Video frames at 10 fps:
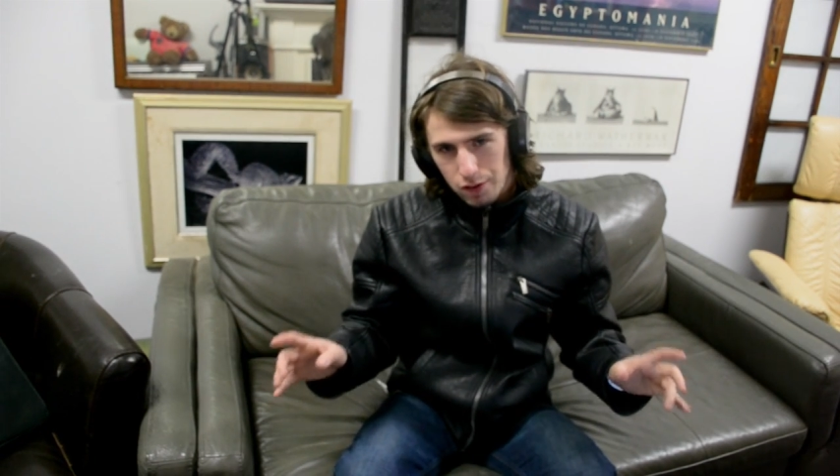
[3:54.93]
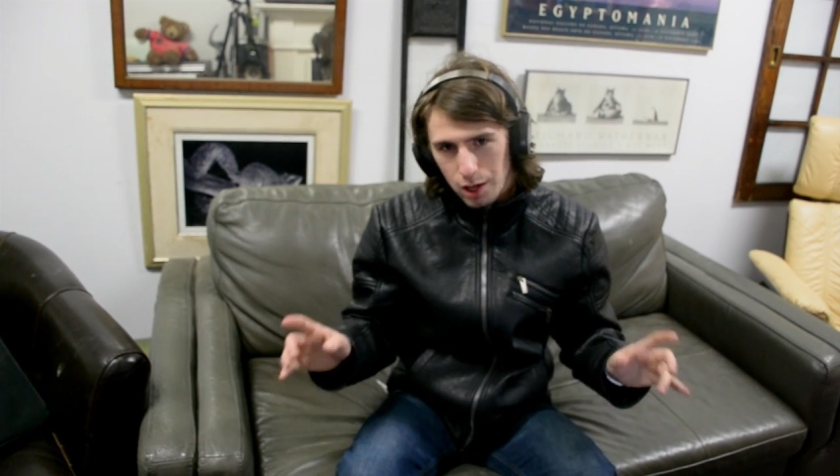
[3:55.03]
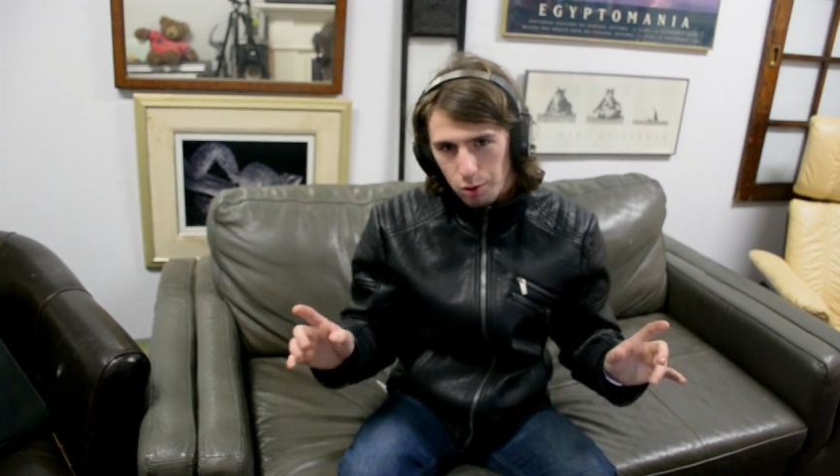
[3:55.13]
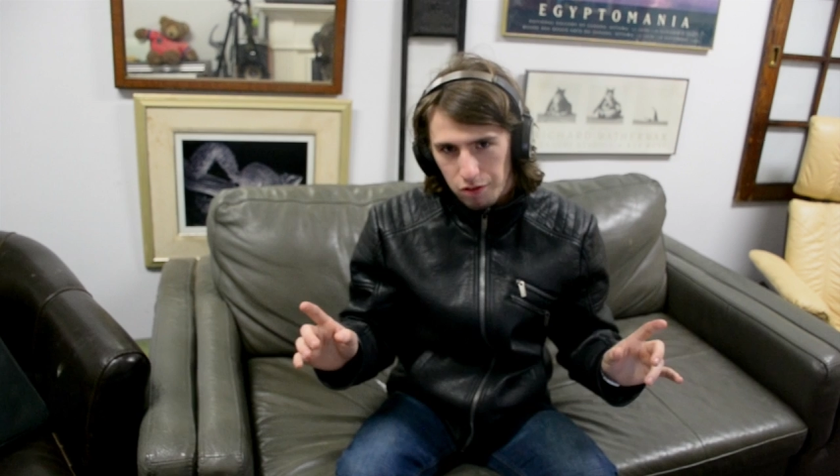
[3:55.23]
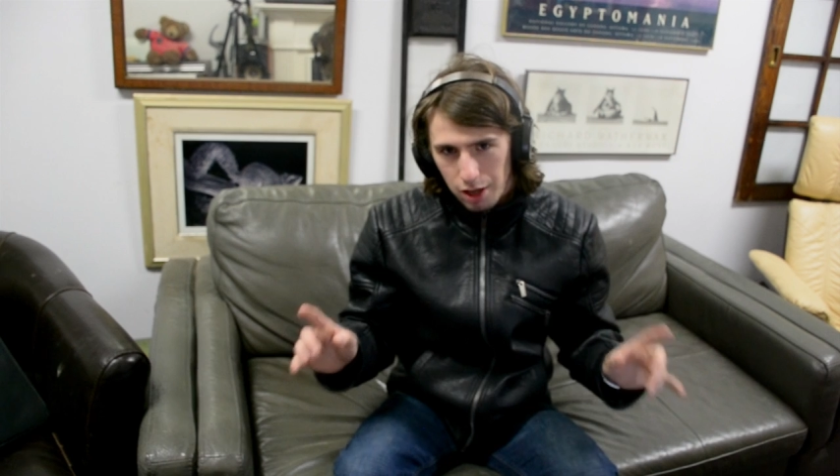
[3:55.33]

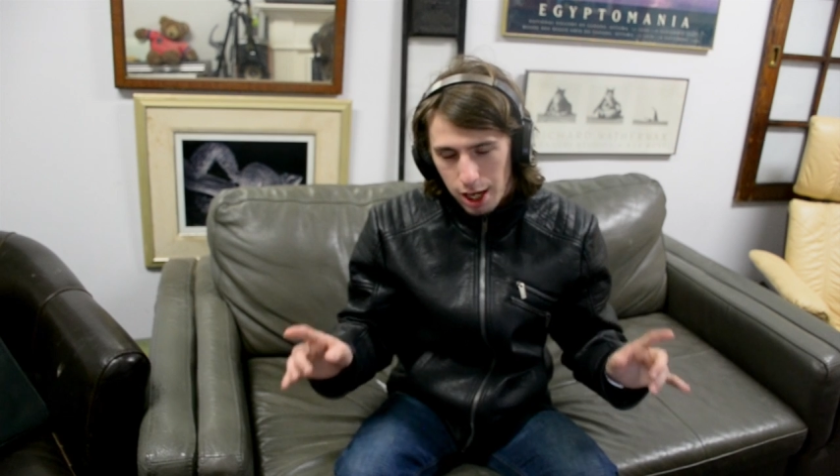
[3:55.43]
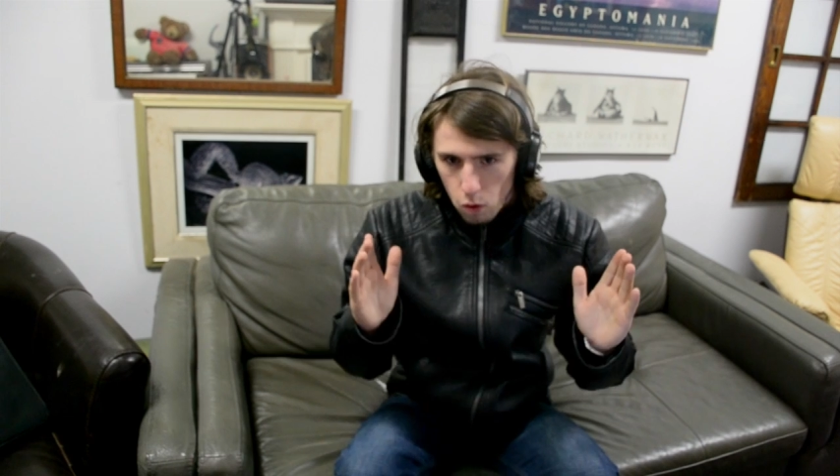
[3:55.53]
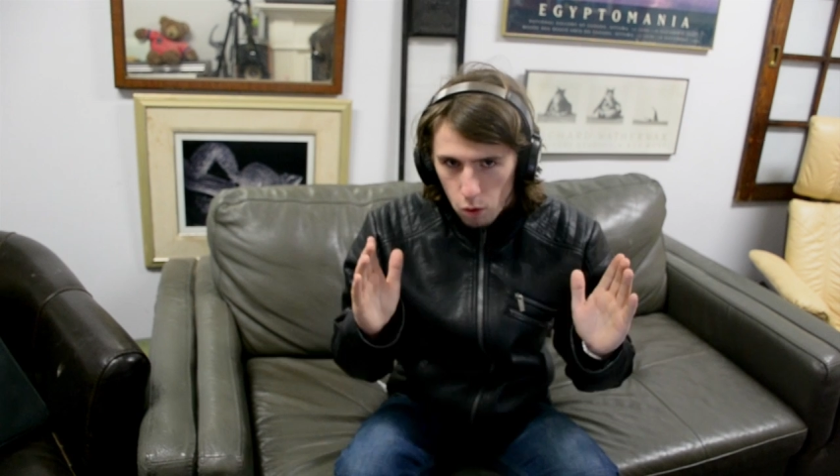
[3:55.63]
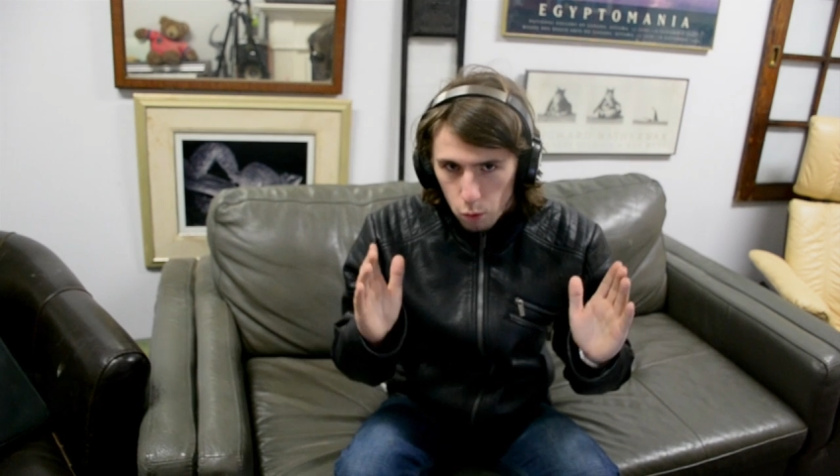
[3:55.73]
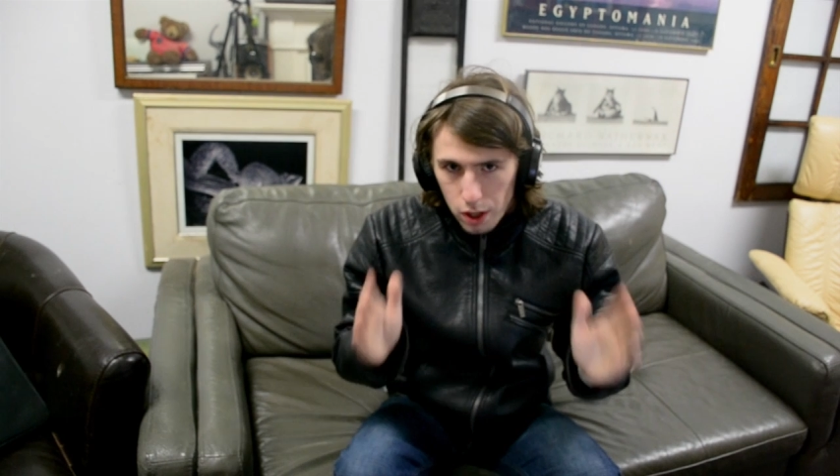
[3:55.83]
they were
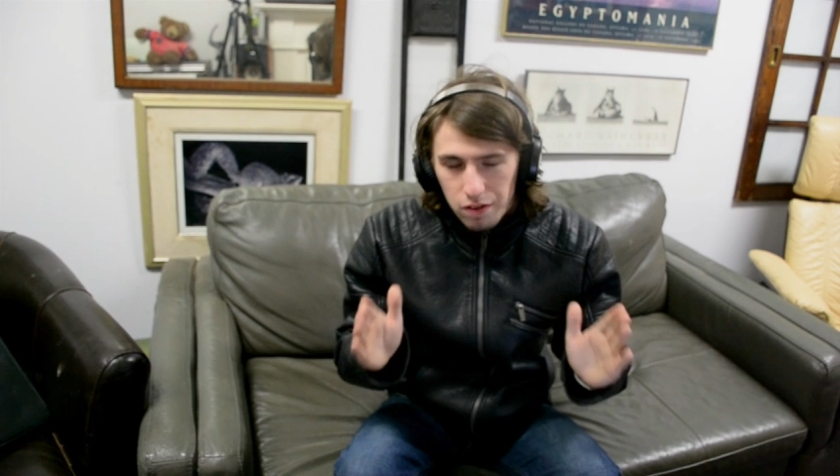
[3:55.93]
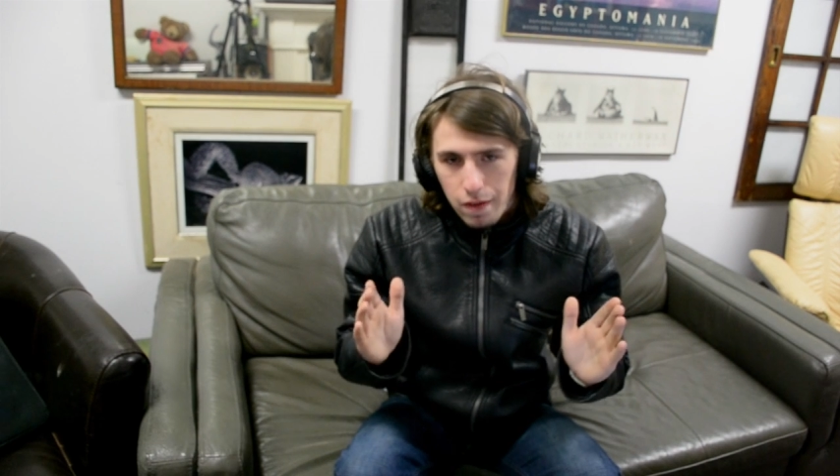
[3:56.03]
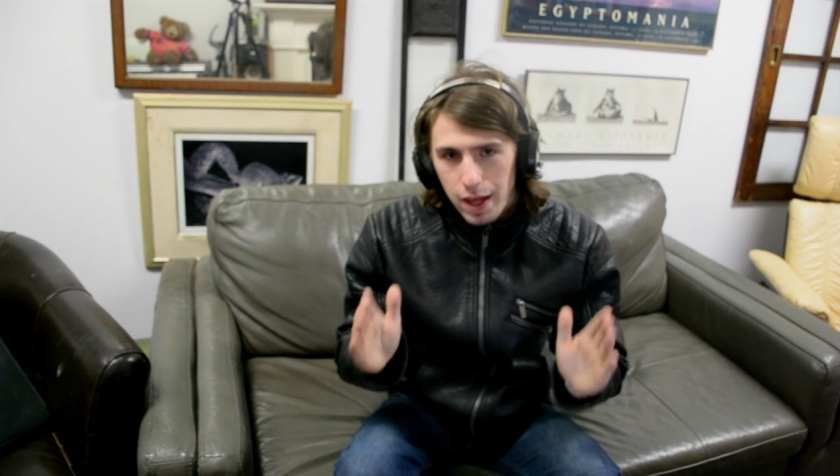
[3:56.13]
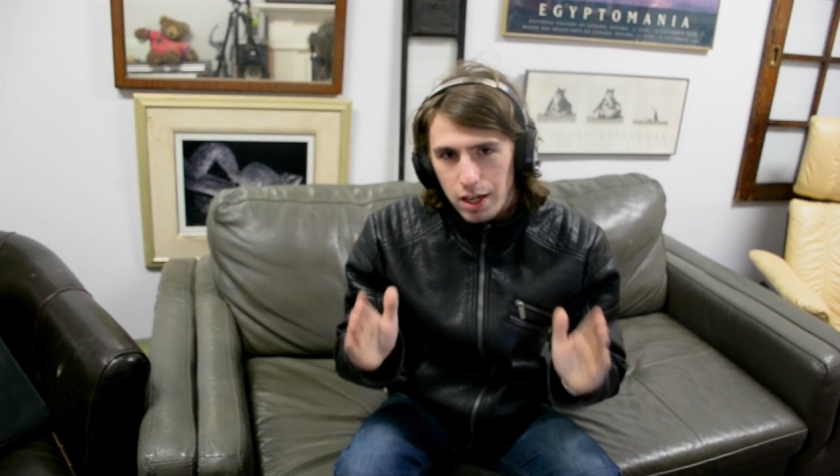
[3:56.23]
saying the reason they